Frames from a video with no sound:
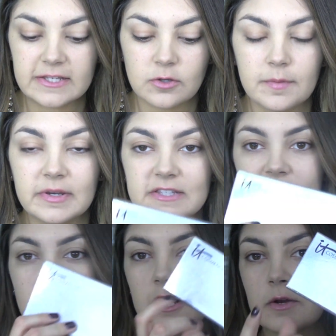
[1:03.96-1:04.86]
Okay, so I'm gonna
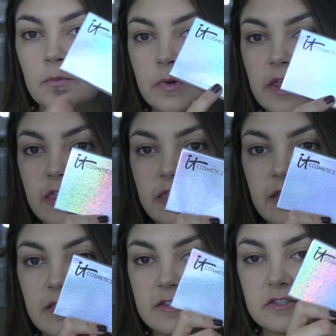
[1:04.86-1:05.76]
start with
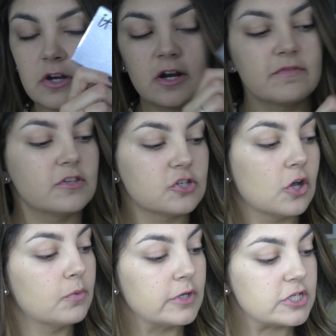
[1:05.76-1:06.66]
the star of the
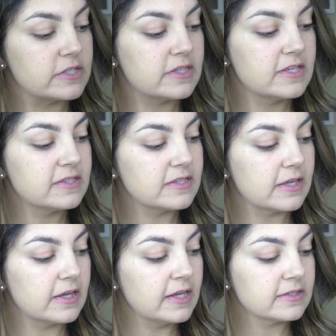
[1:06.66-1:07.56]
show, which is this
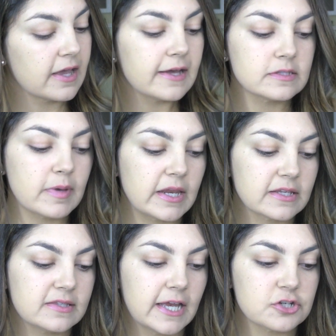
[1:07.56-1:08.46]
It
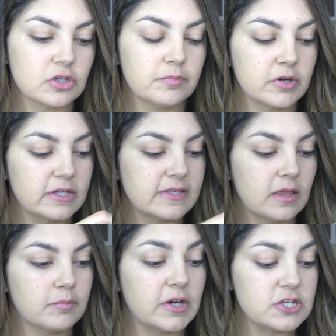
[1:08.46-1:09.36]
Cosmetics Naturally Pretty
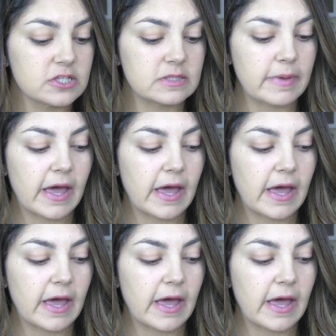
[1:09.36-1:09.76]
Celebrations